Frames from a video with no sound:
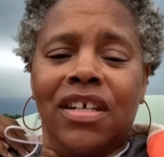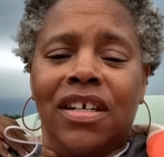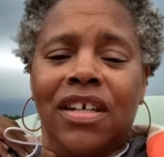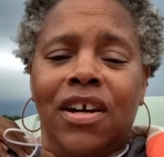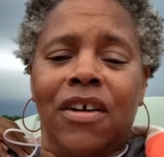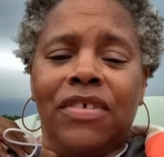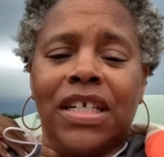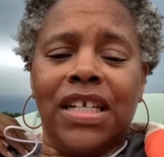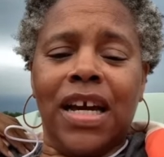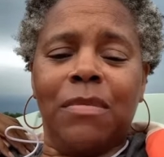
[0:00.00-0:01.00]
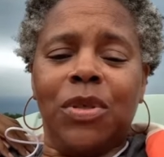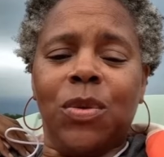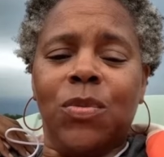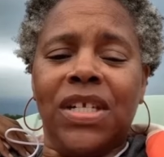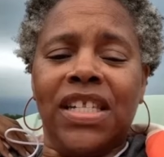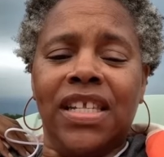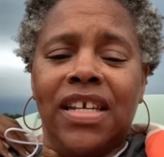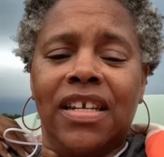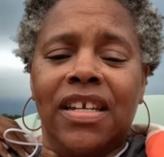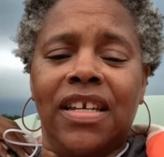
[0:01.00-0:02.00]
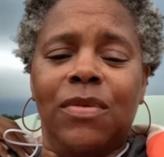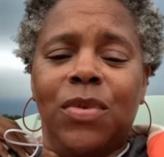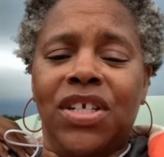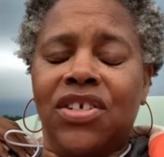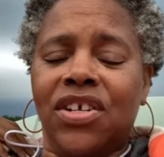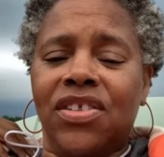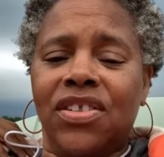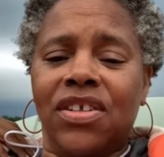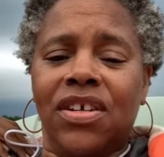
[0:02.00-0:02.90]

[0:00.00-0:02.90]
And oftentimes when we see a need, we just